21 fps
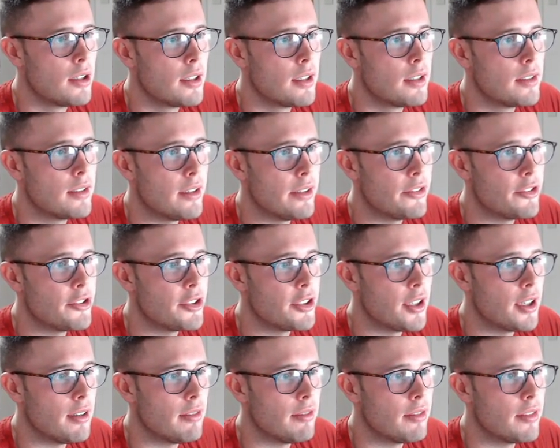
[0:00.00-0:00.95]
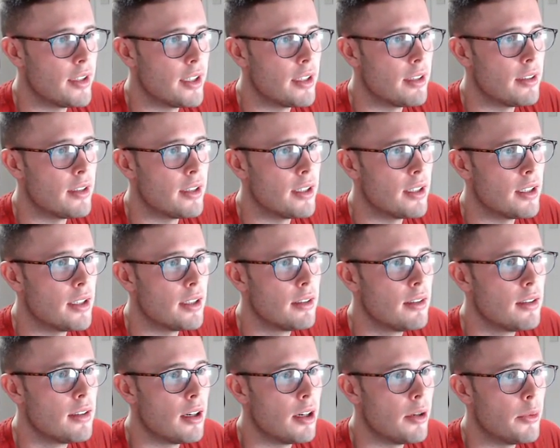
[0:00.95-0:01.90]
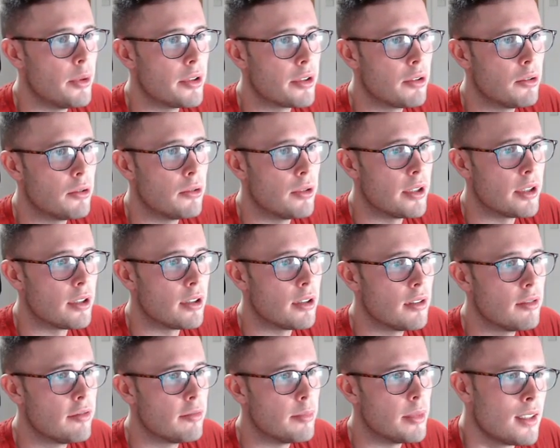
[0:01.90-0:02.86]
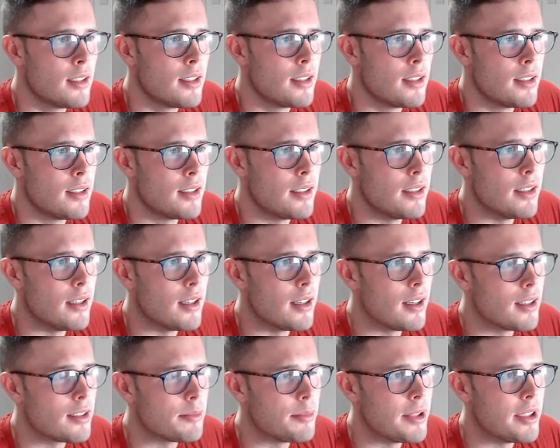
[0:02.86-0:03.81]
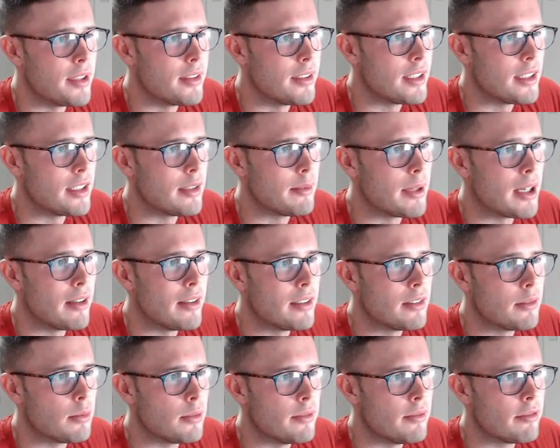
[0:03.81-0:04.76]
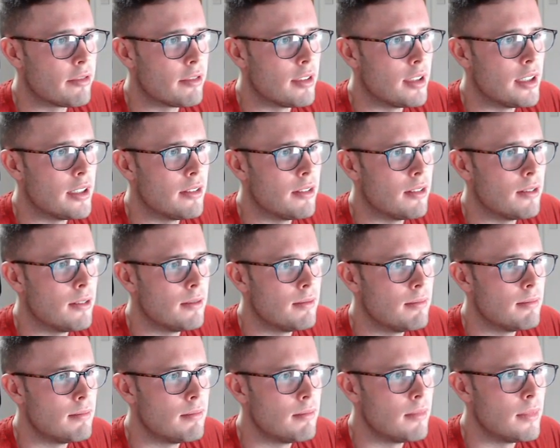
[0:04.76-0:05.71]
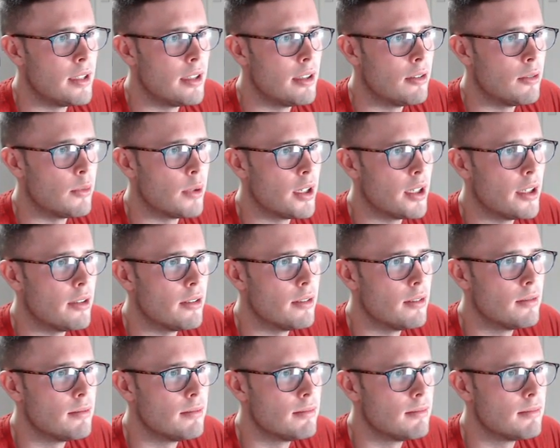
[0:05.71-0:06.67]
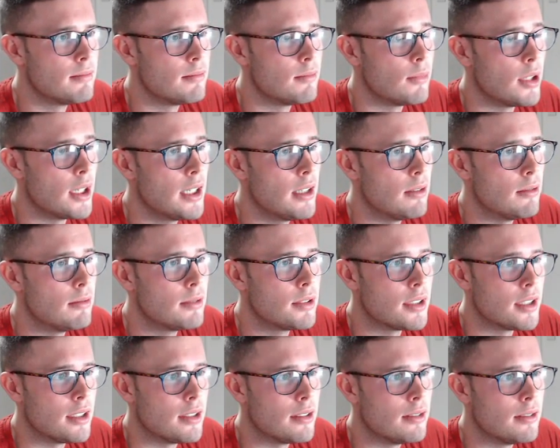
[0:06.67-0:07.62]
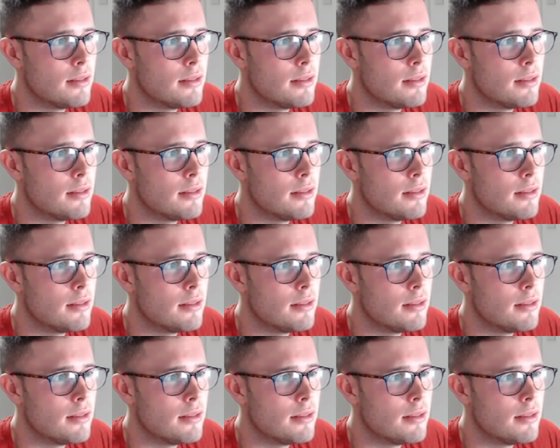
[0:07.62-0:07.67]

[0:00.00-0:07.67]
did shove, then uh, I would call it off. But yeah, has been thinking about this one for a little, little while. Wow, so